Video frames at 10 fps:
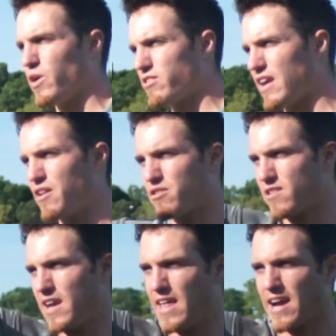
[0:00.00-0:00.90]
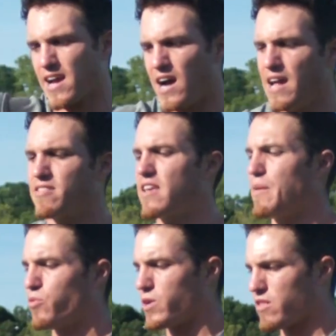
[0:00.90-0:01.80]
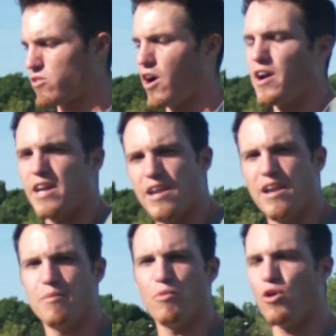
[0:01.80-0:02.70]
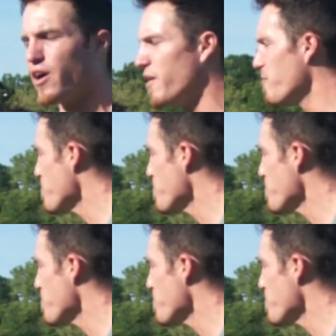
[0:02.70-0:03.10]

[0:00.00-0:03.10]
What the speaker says: Once they understand that concept, we can start getting into more